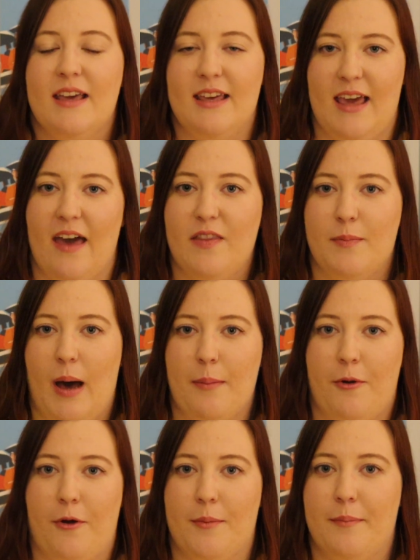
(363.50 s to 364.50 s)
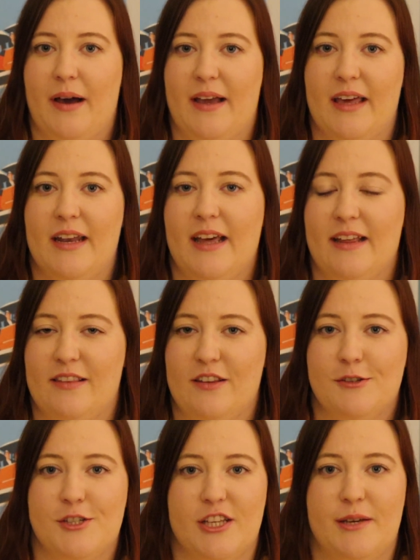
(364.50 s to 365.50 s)
get the popcorn bucket. It's
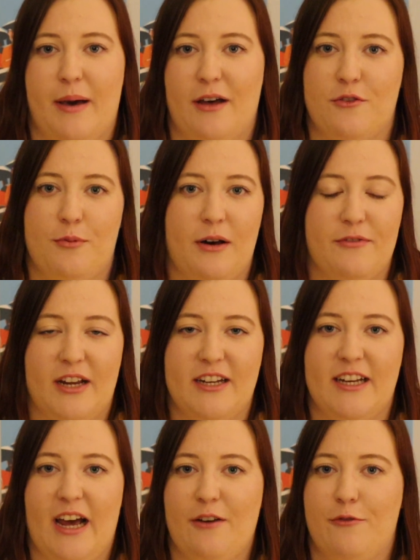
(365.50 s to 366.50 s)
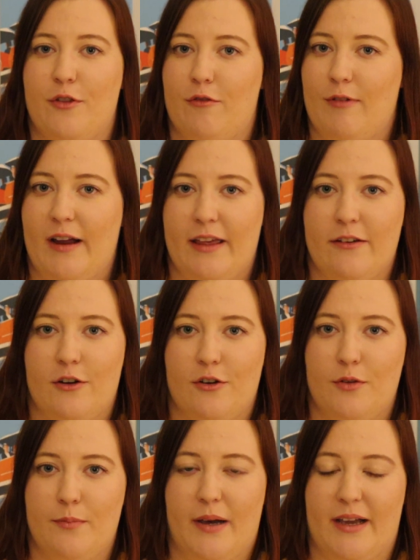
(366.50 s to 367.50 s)
usually about $12.99 for the regular
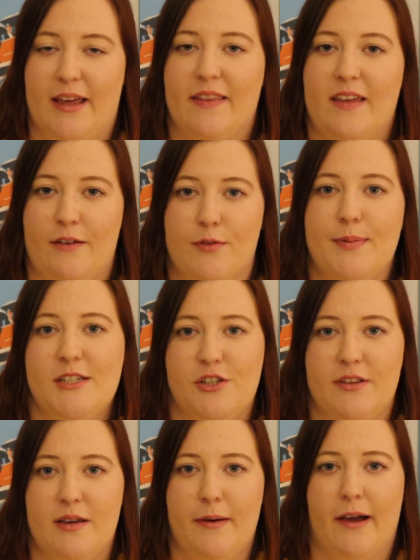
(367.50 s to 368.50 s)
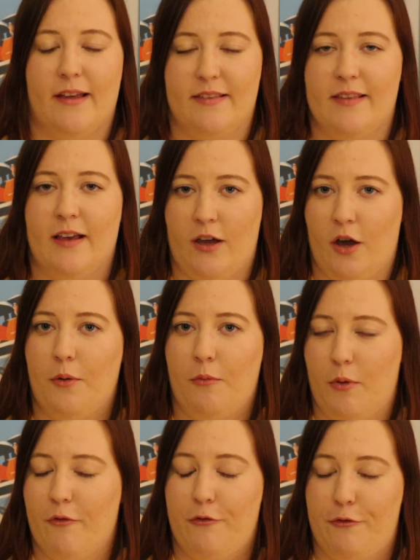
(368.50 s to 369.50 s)
old bucket. They have specialty buckets that
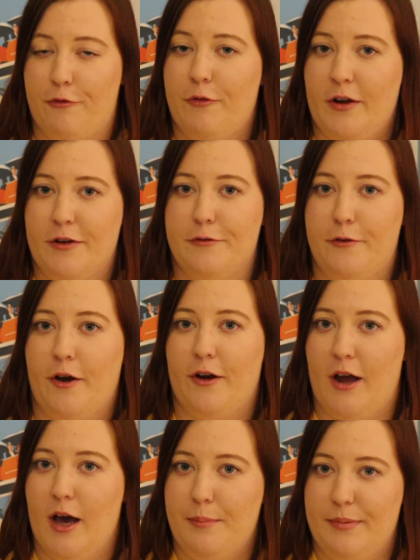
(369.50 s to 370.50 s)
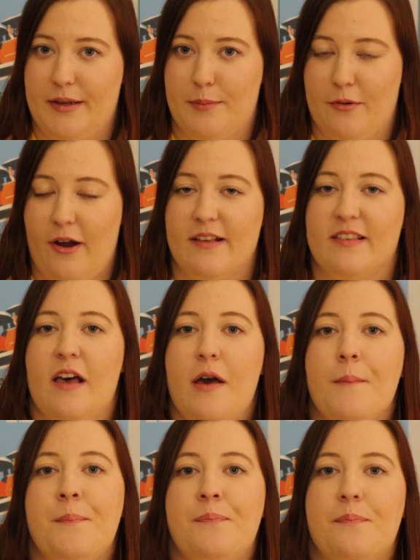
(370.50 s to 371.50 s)
go very far up in price.
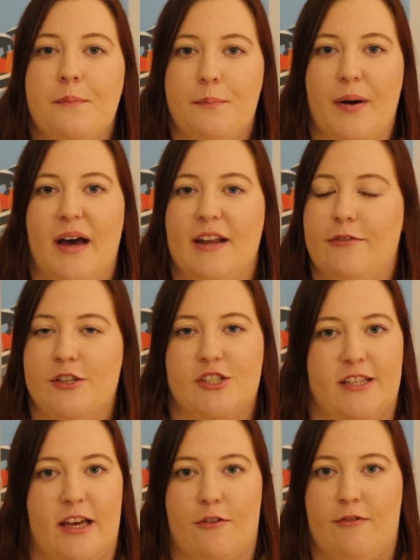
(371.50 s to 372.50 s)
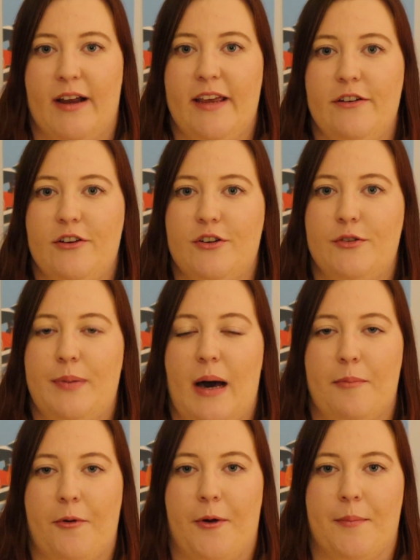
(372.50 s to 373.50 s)
But if you just get a regular old
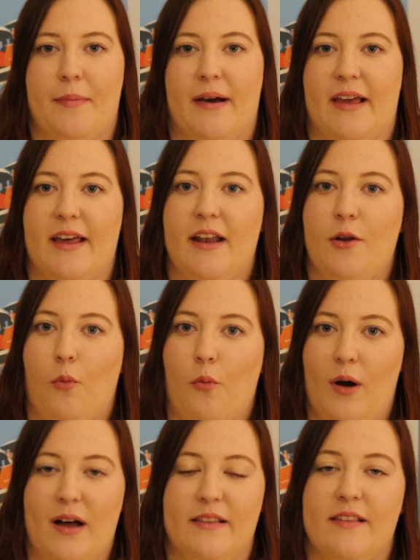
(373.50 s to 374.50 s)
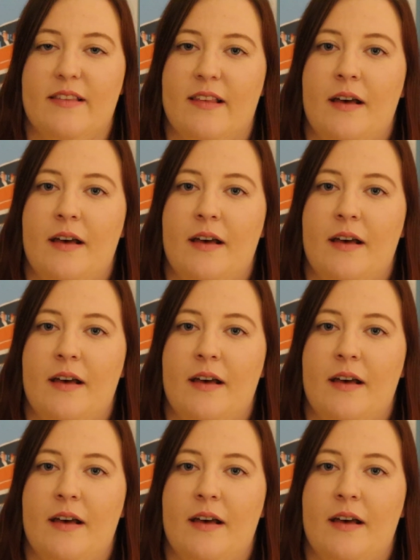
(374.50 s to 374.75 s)
popcorn bucket once